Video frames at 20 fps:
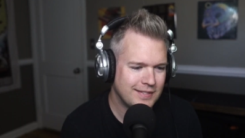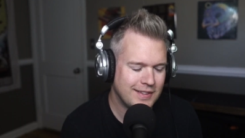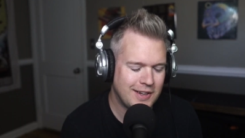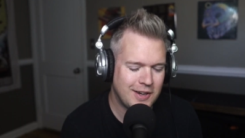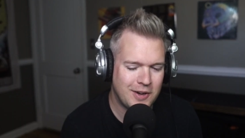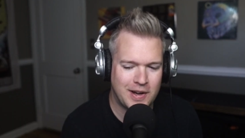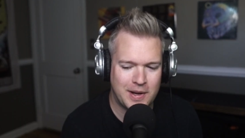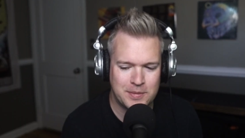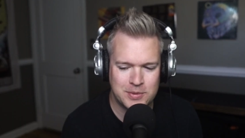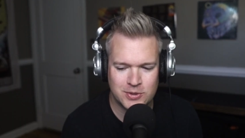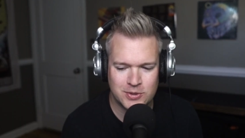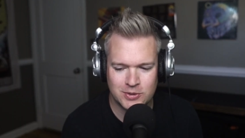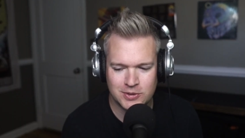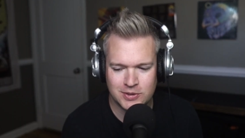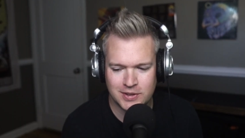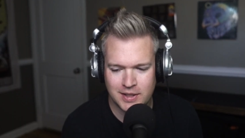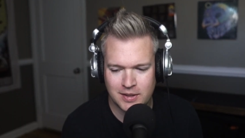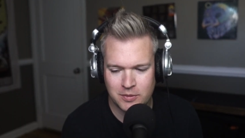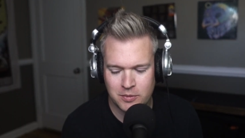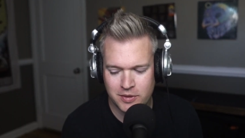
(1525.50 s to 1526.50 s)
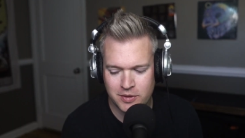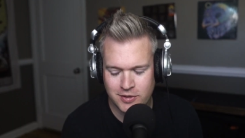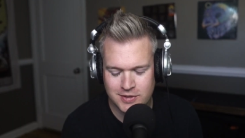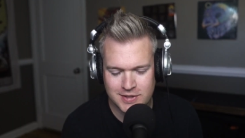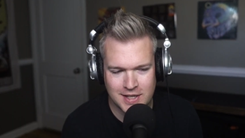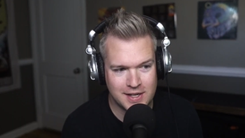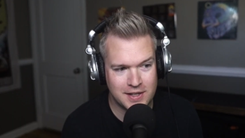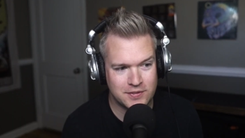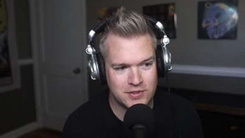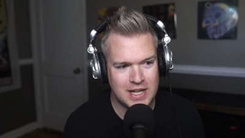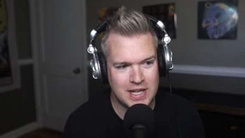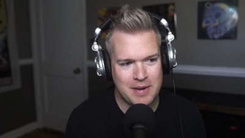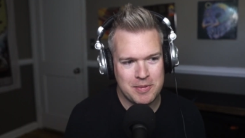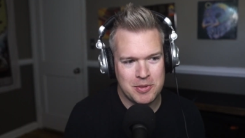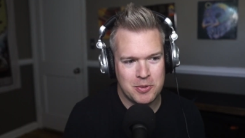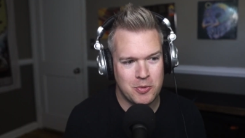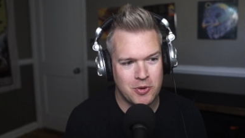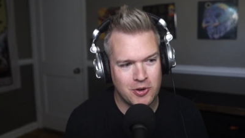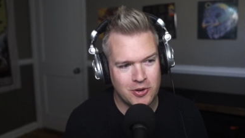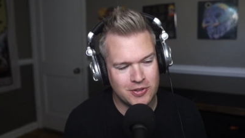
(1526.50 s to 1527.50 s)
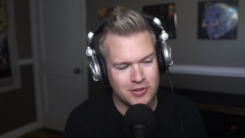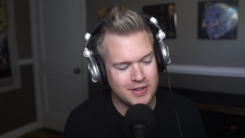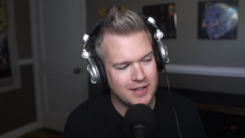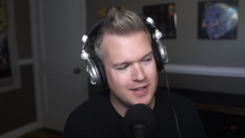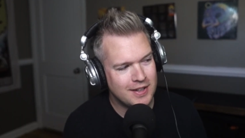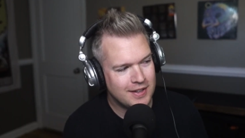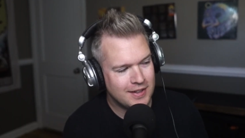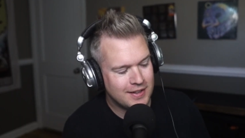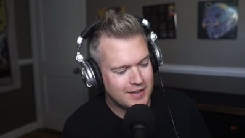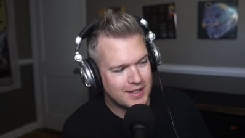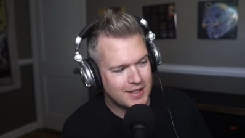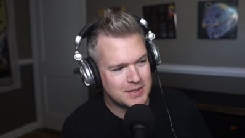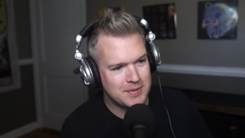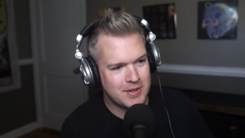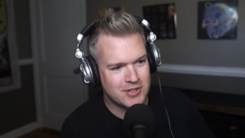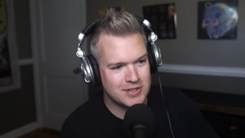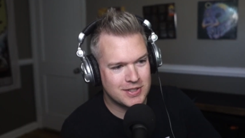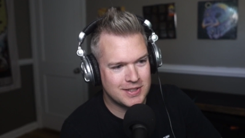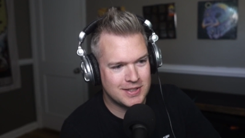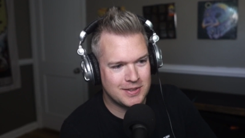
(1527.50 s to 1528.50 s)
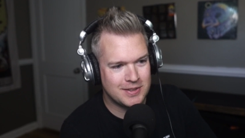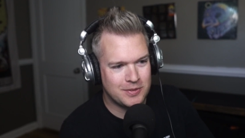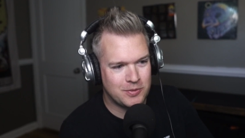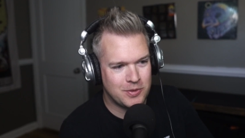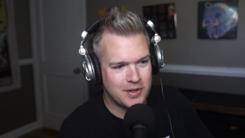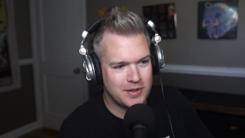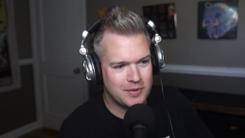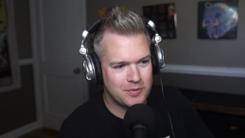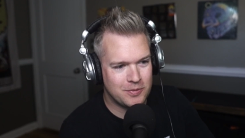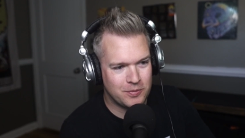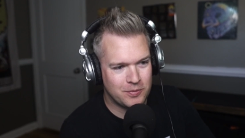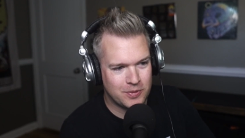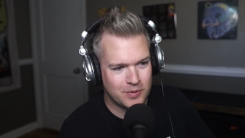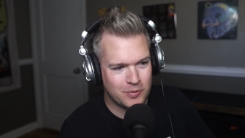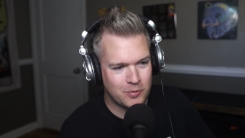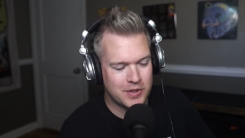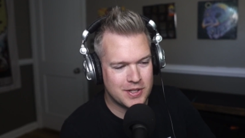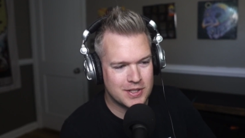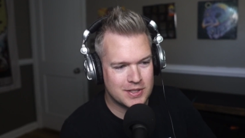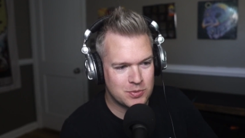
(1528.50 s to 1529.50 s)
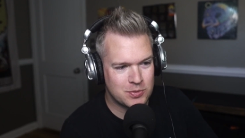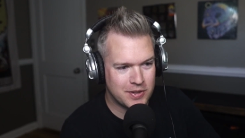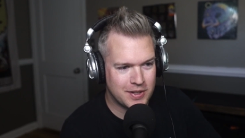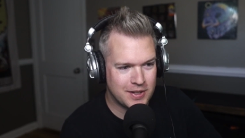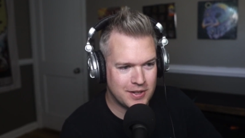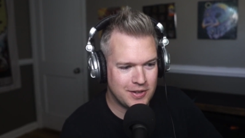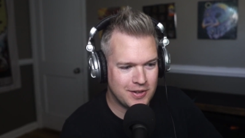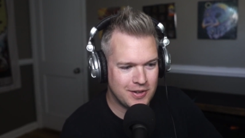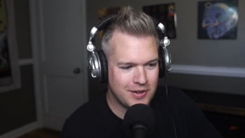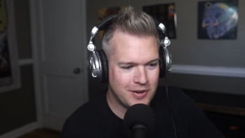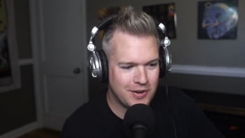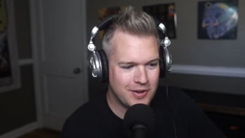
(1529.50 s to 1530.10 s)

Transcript: Oh, absolutely, and there's not enough time in the world. Yep. Especially when we just want to. I